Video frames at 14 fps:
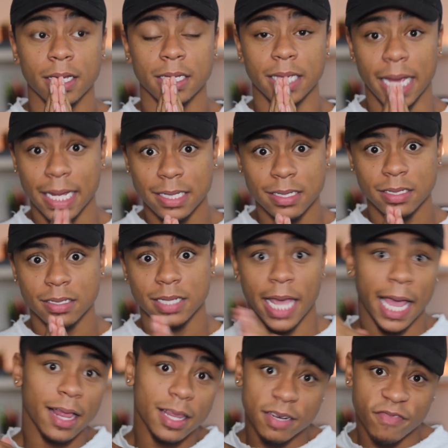yes,
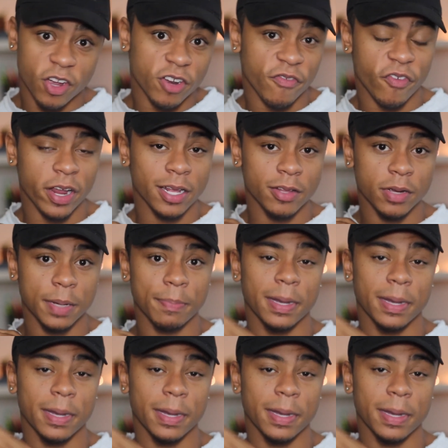Kaylin voted for Hillary,